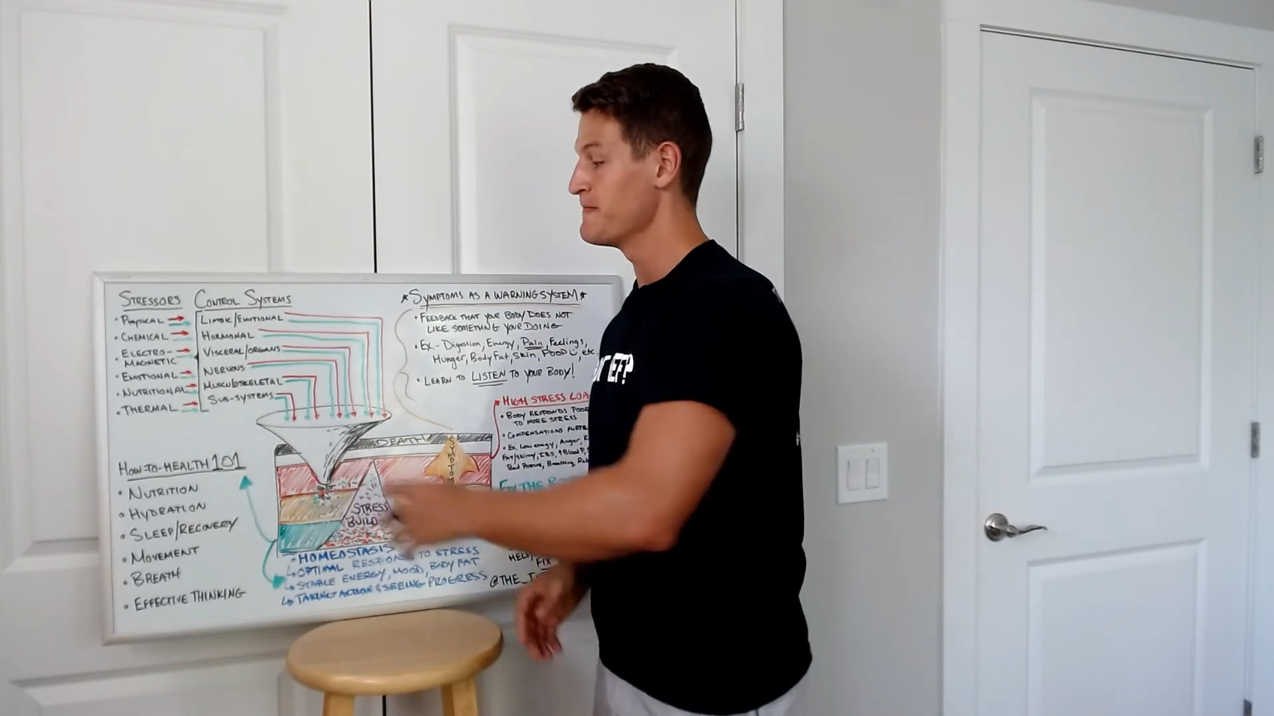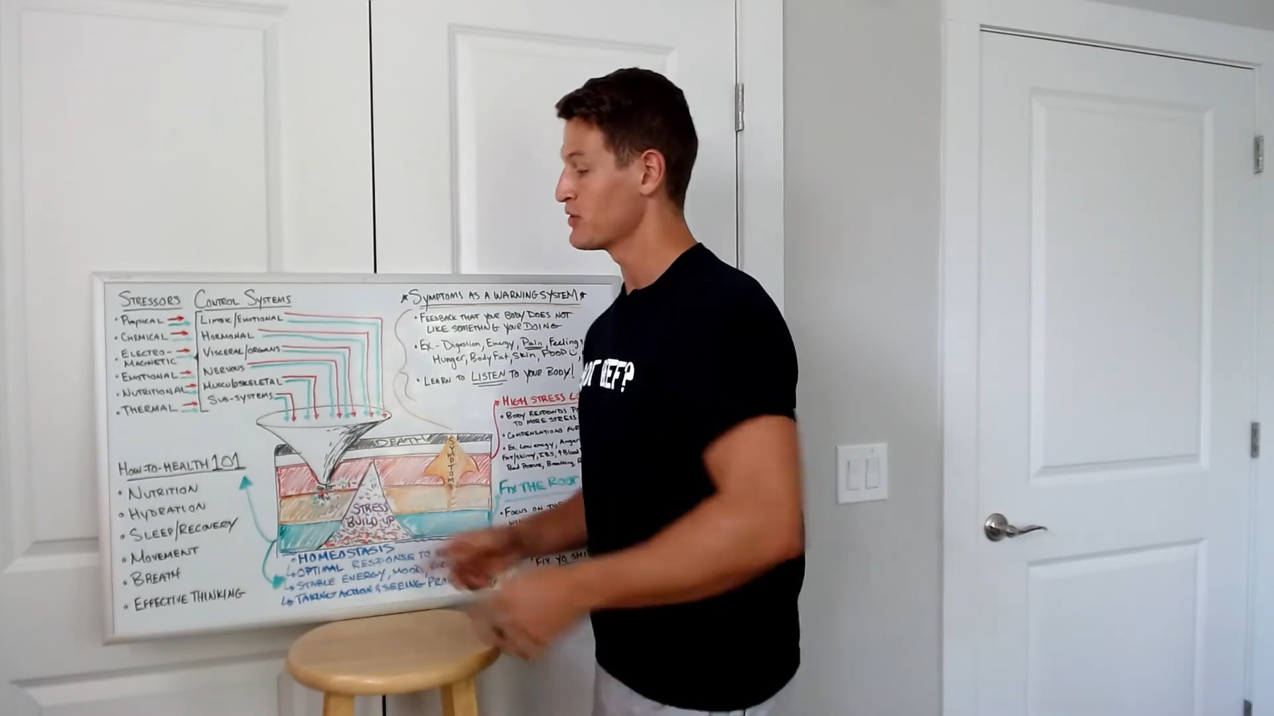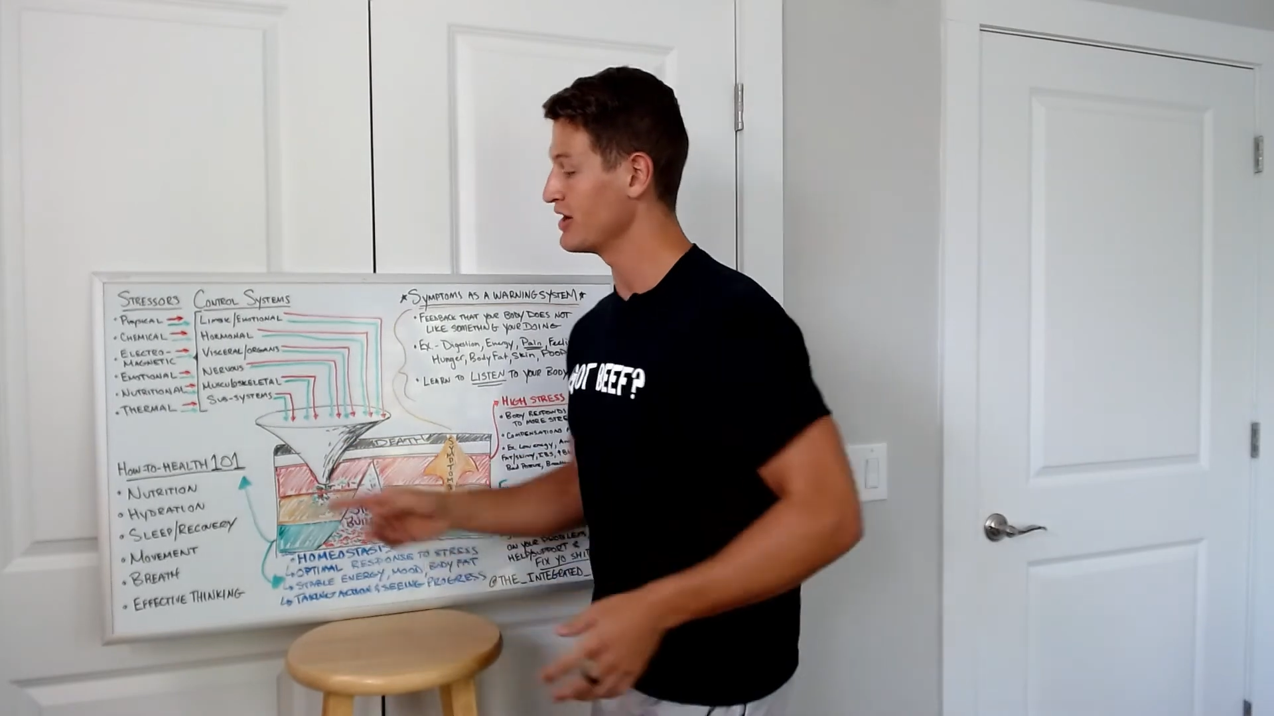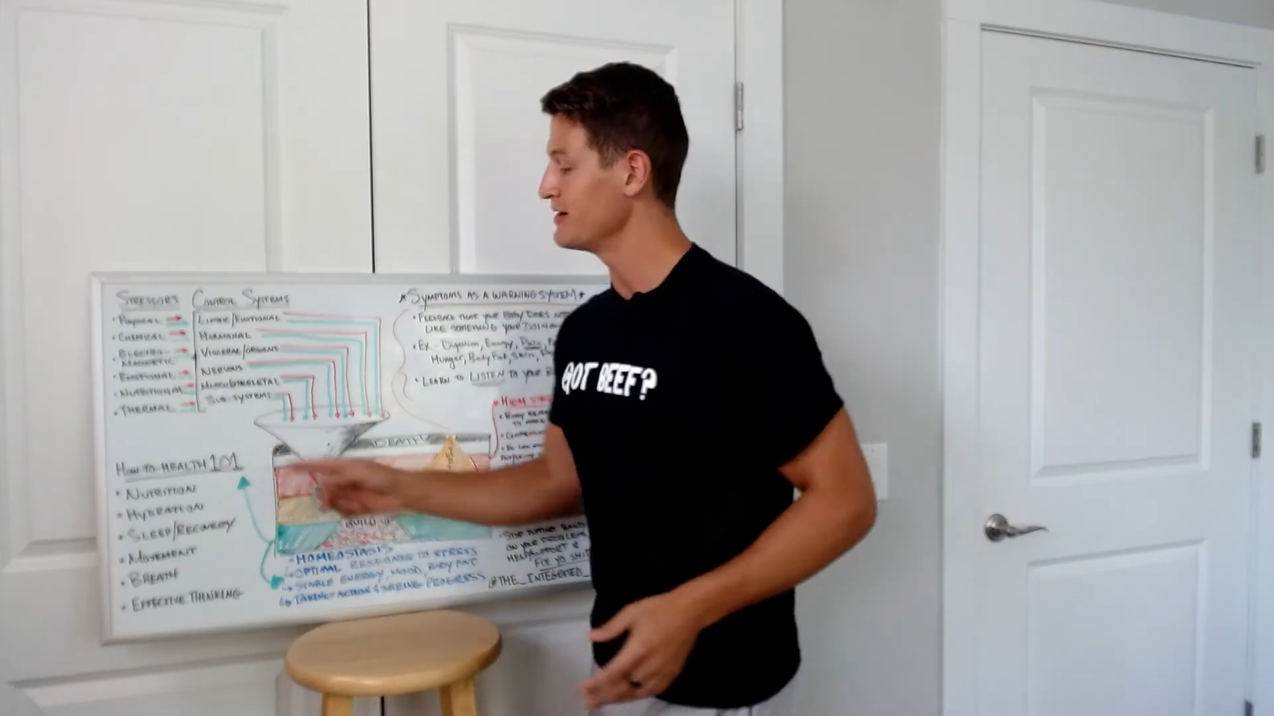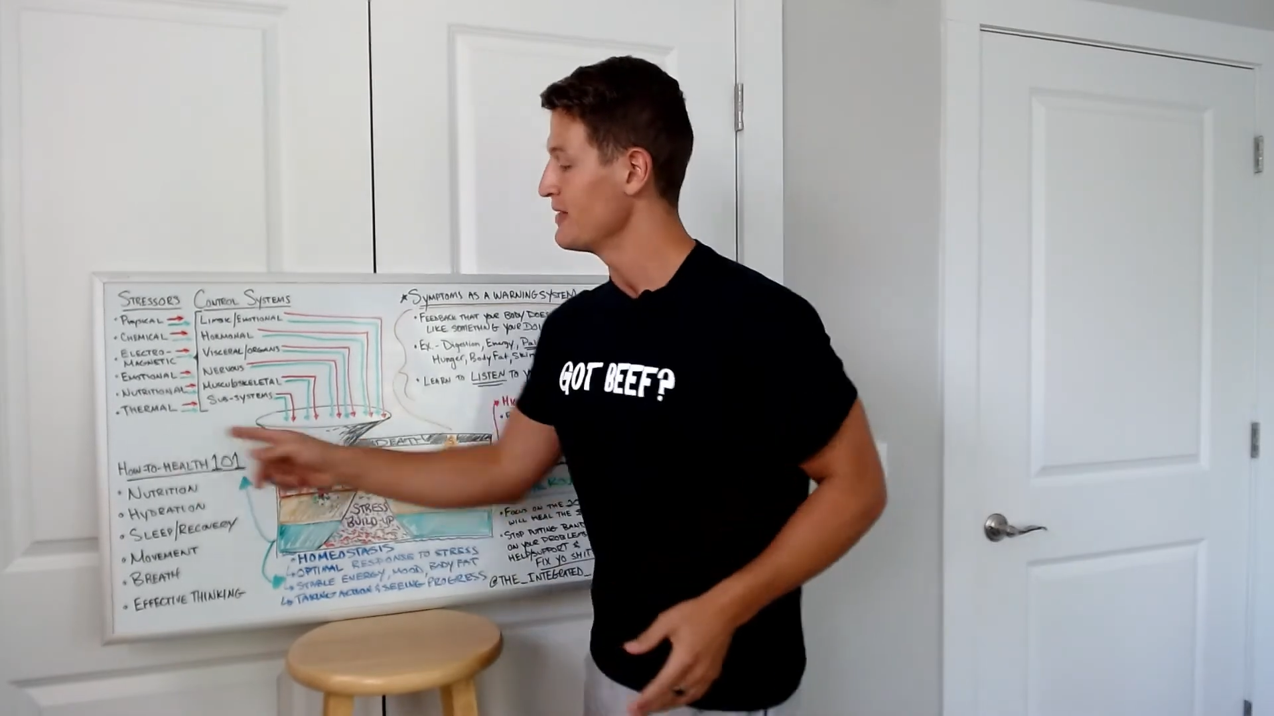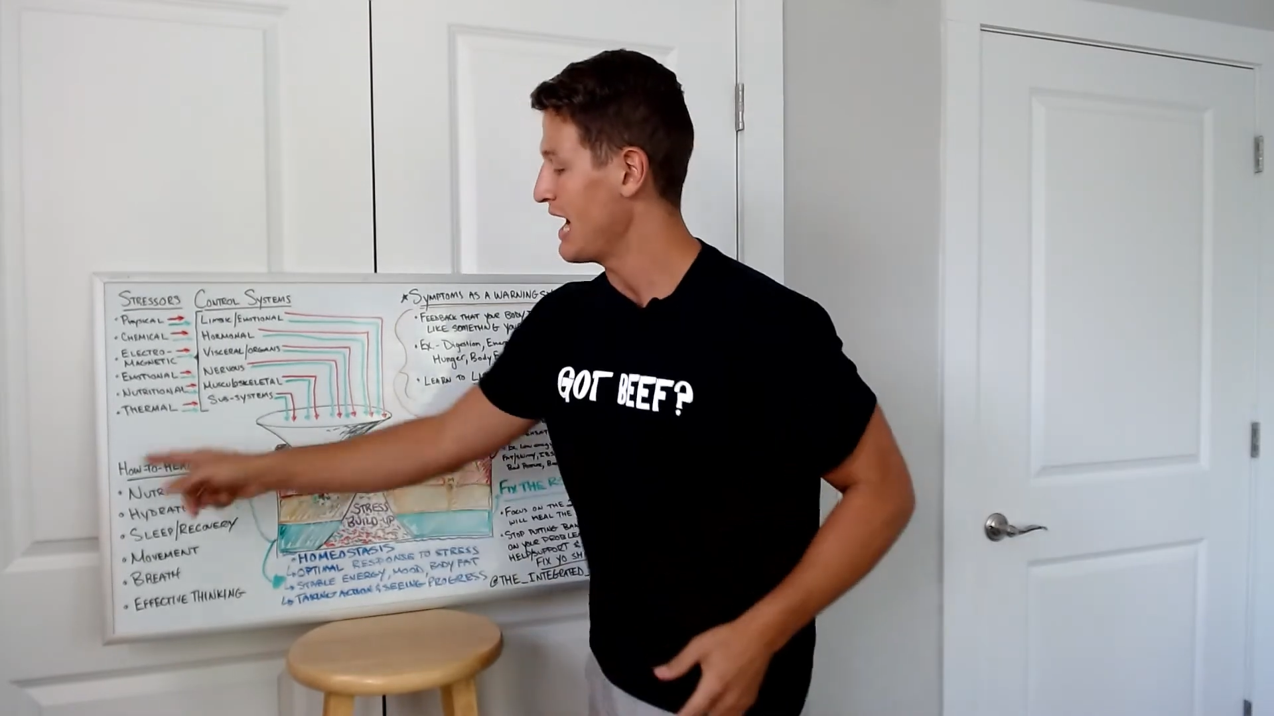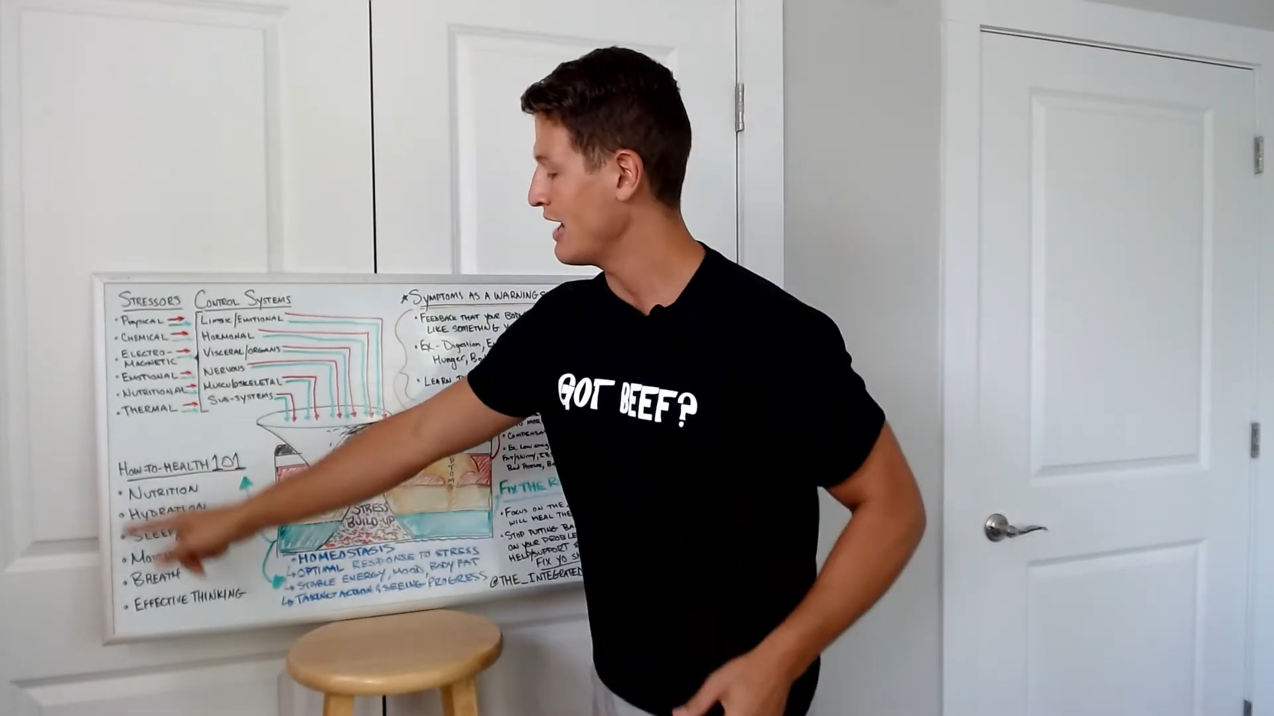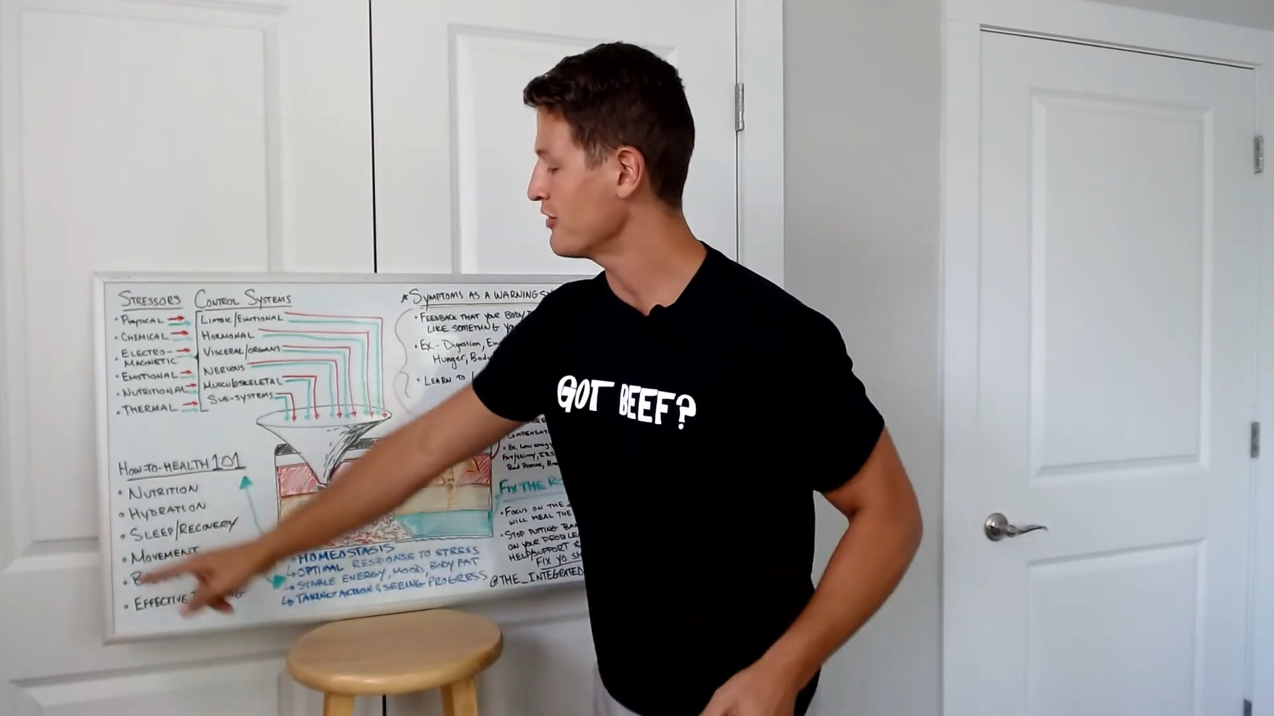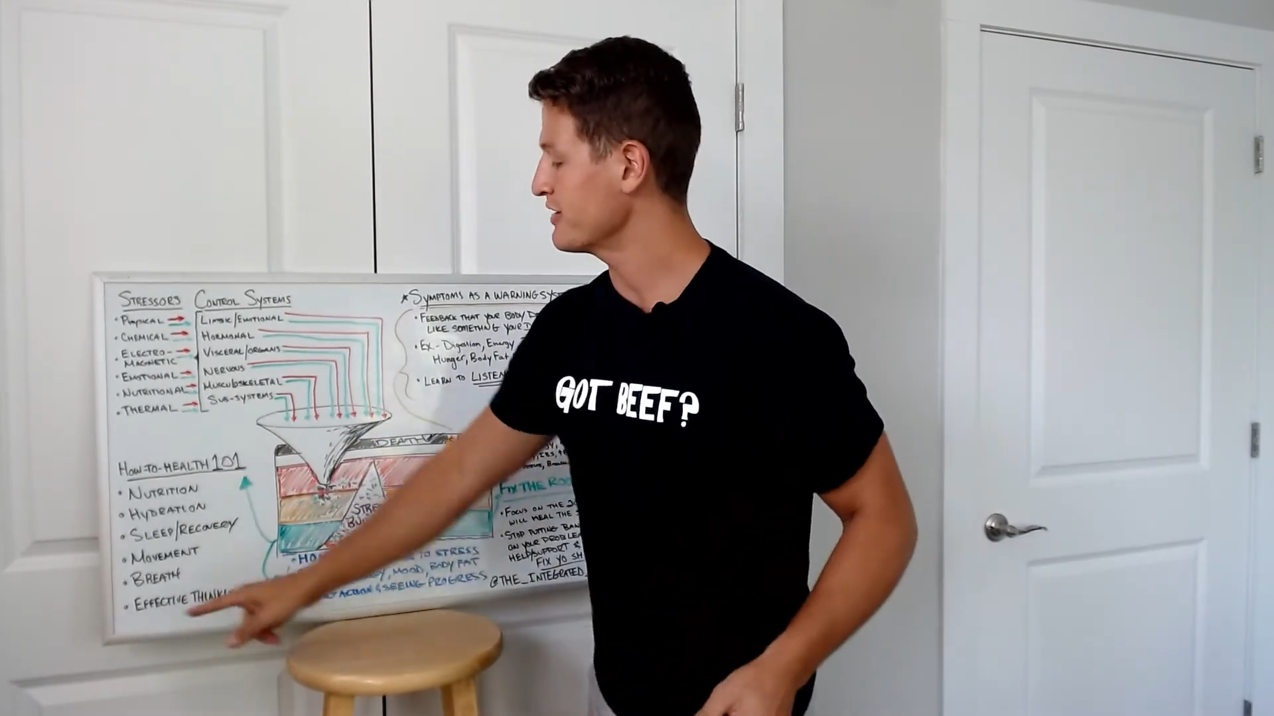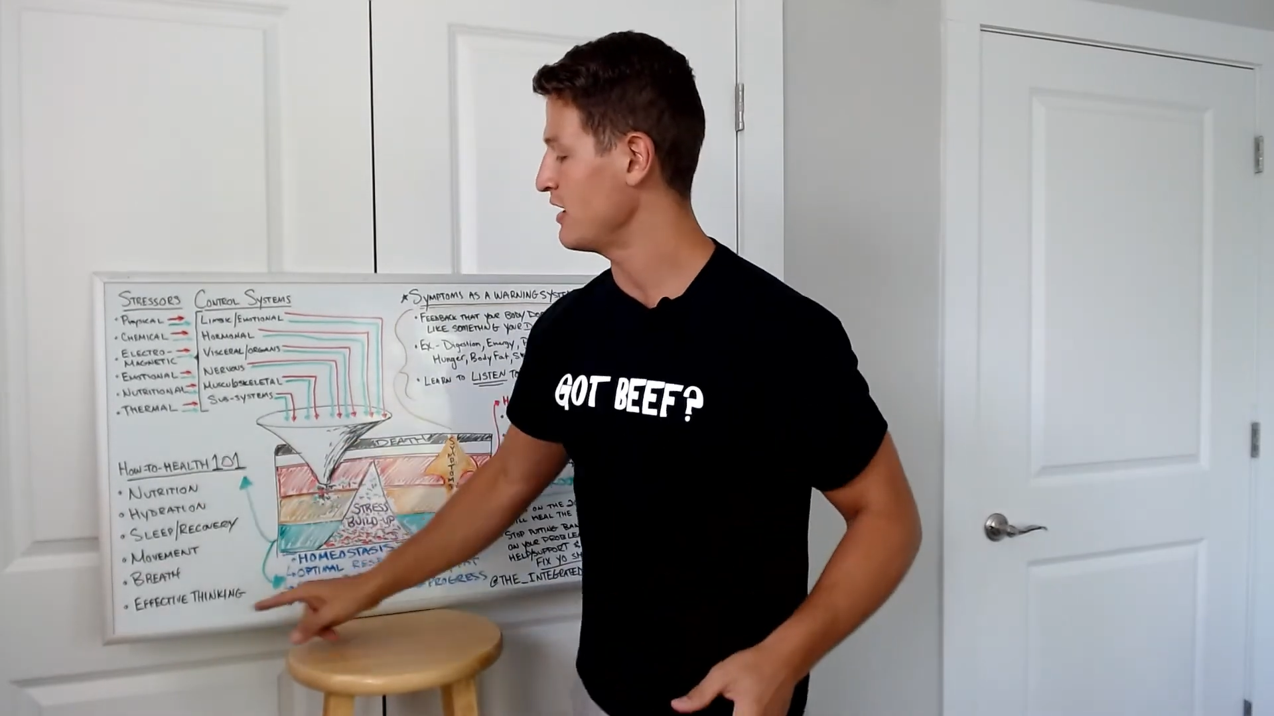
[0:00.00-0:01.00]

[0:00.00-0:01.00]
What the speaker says: Right? How to